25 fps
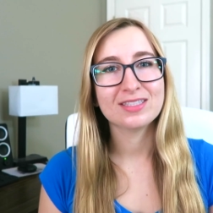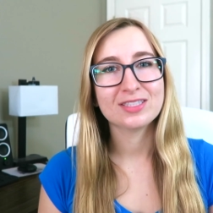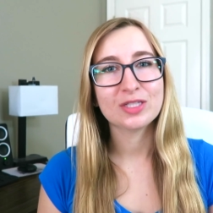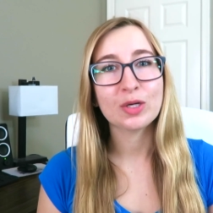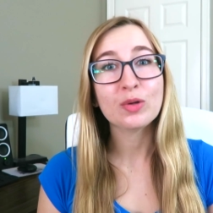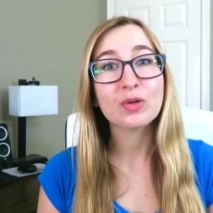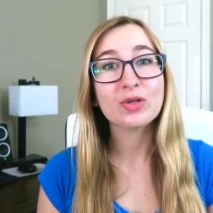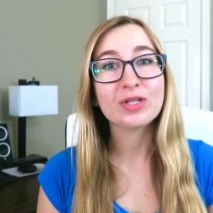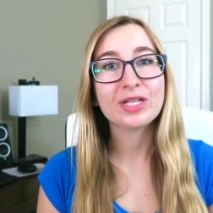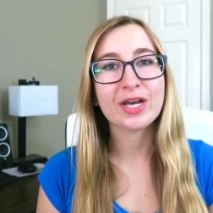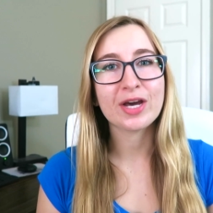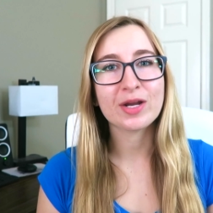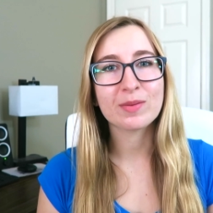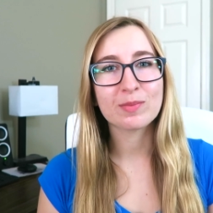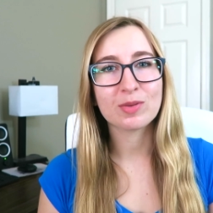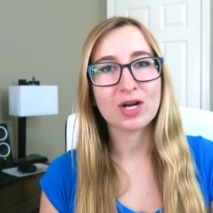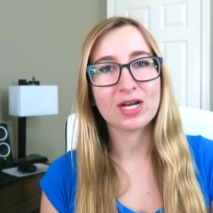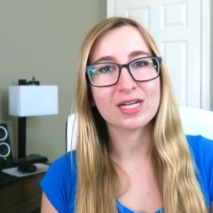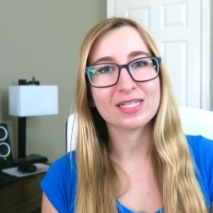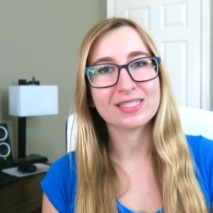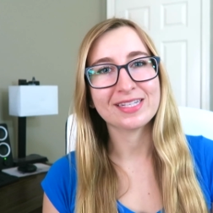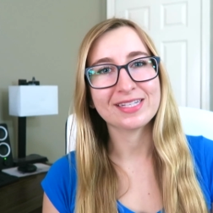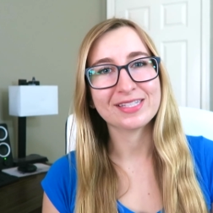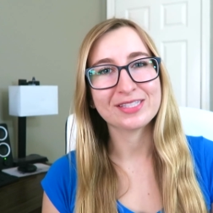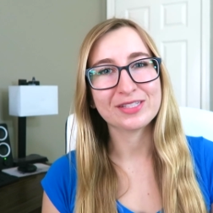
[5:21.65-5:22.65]
totally
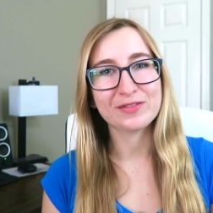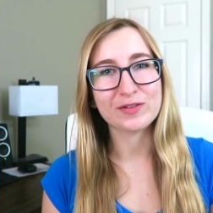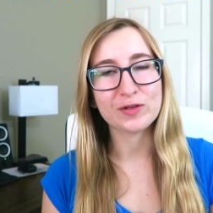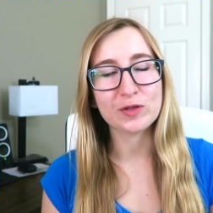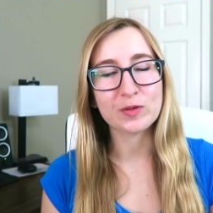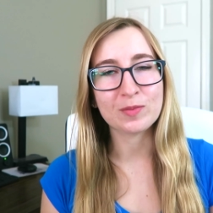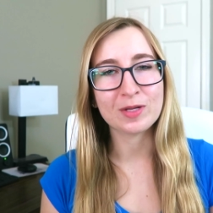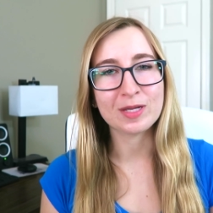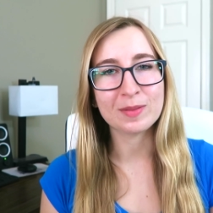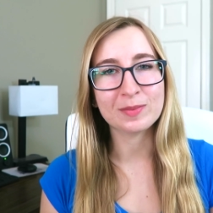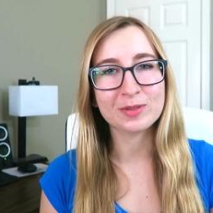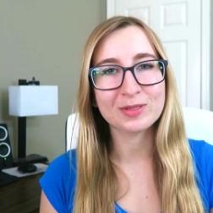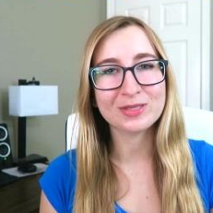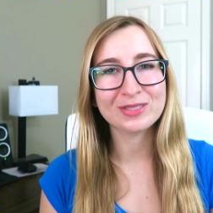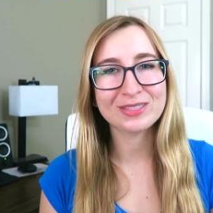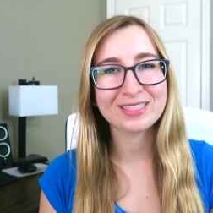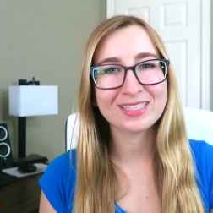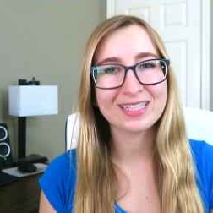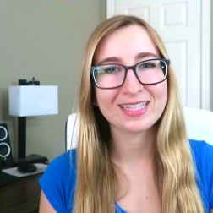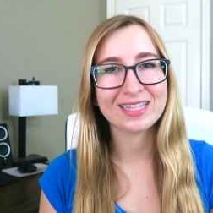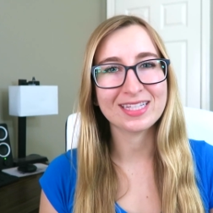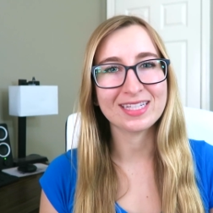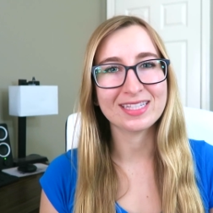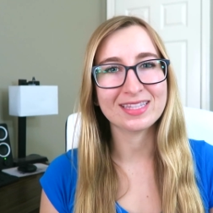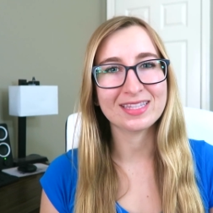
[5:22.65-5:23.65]
unprocessed food
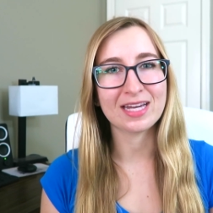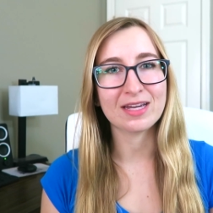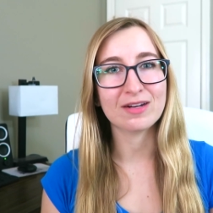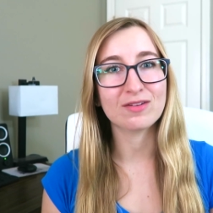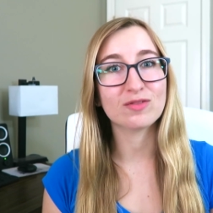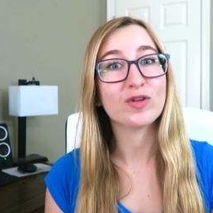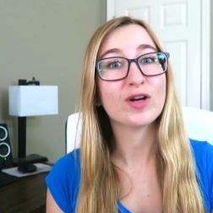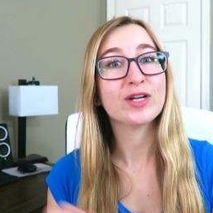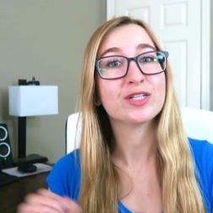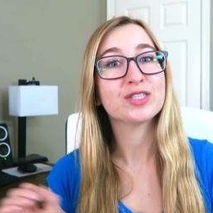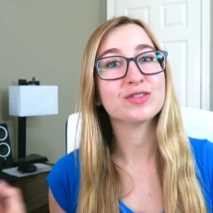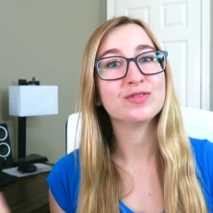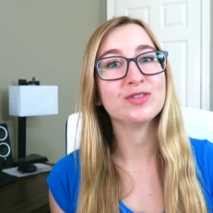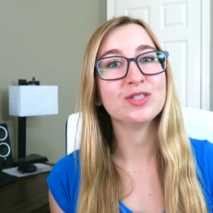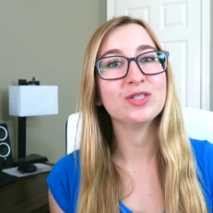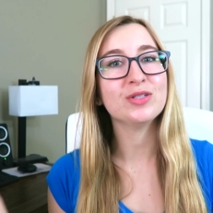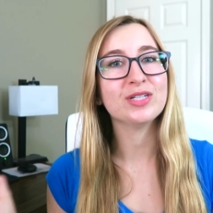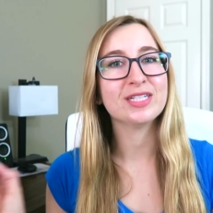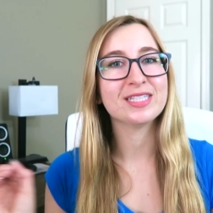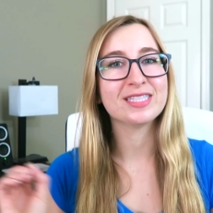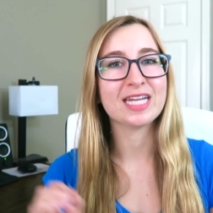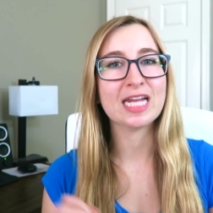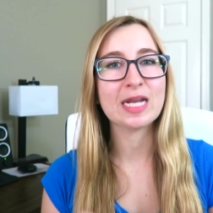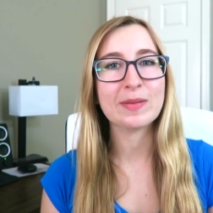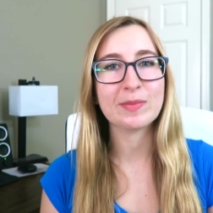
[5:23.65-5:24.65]
people think that fresh
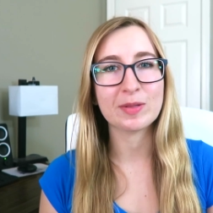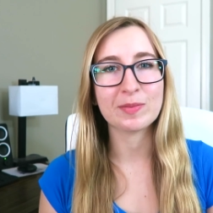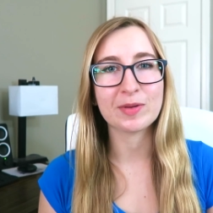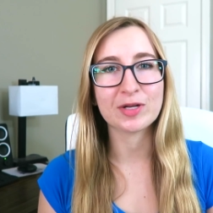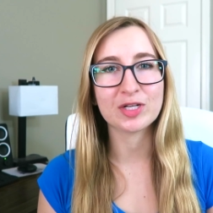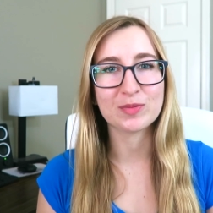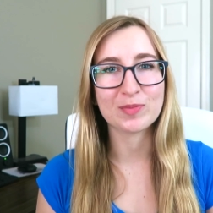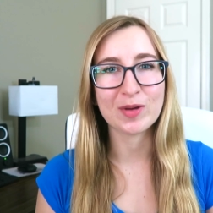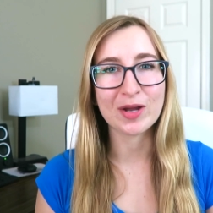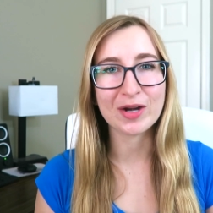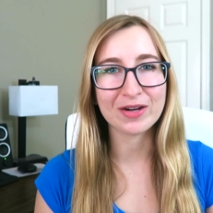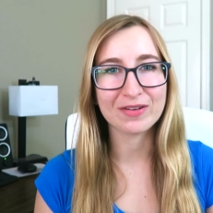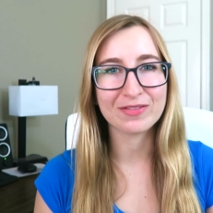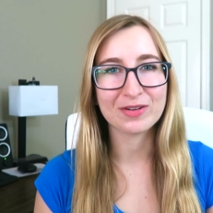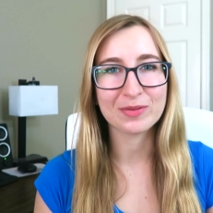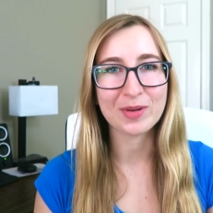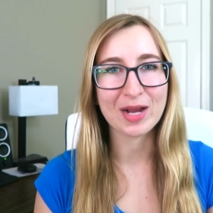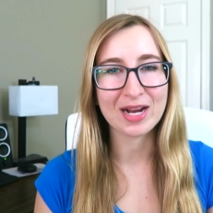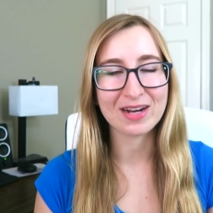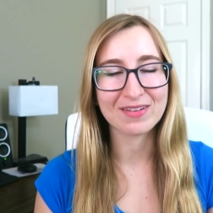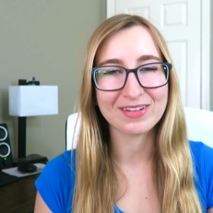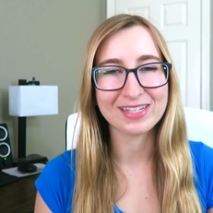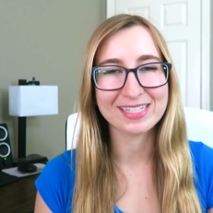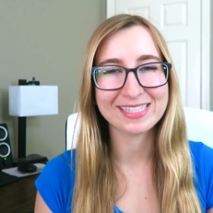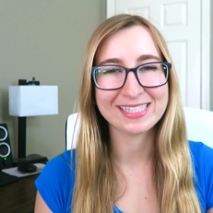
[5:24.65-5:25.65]
fruit is gonna be much better for
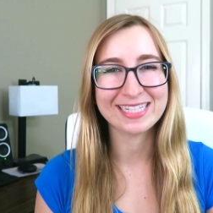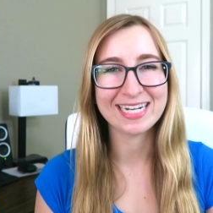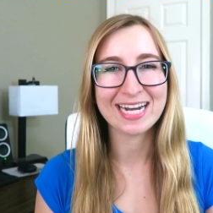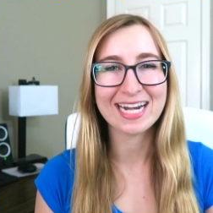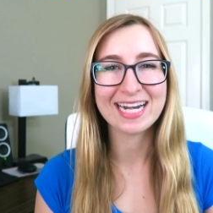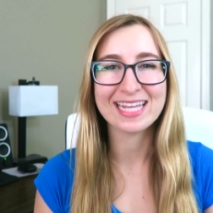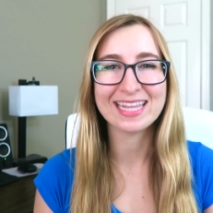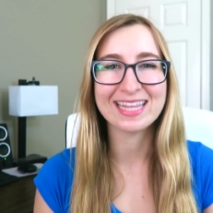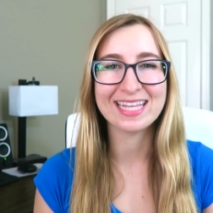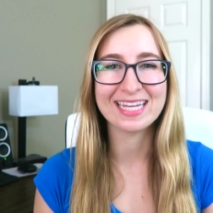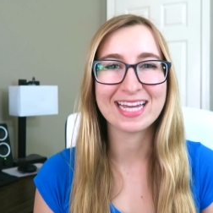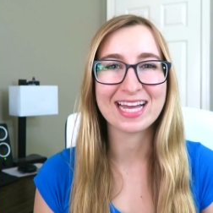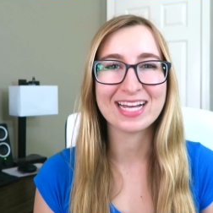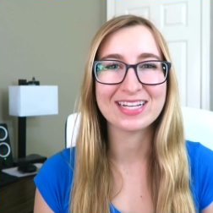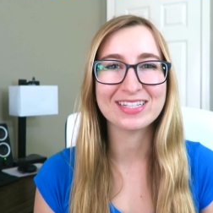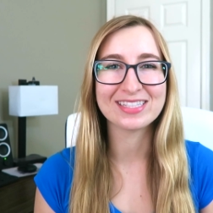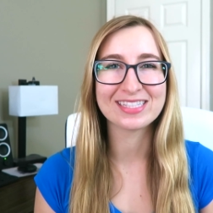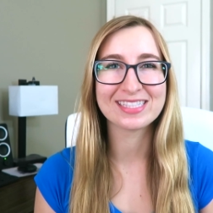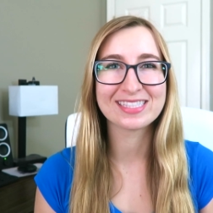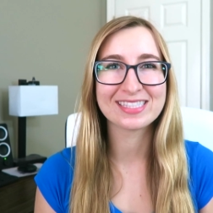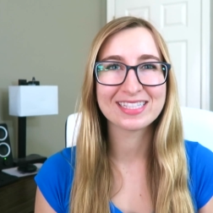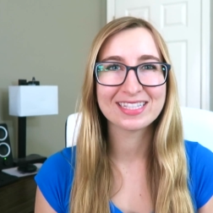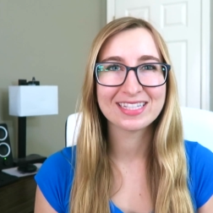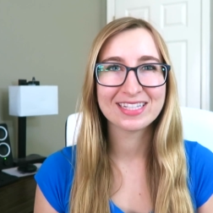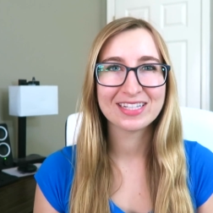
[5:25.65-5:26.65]
breakfast than anything
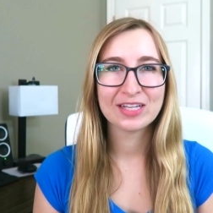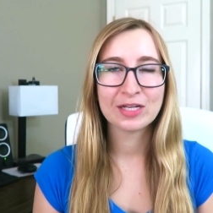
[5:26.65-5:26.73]
else.